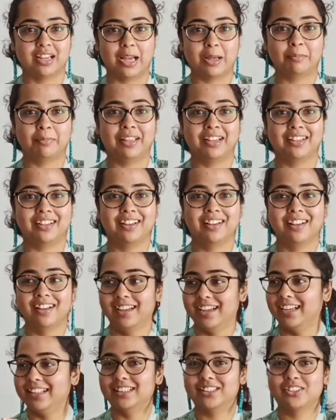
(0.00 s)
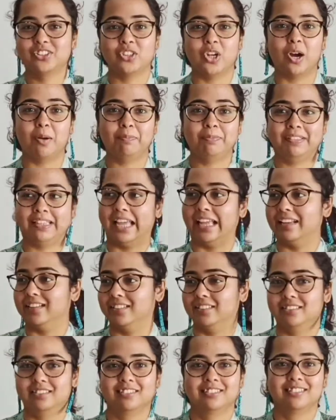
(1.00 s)
I'm like in the top
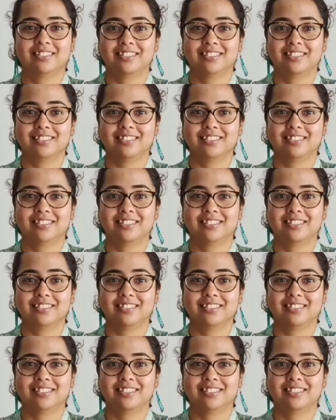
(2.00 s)
10.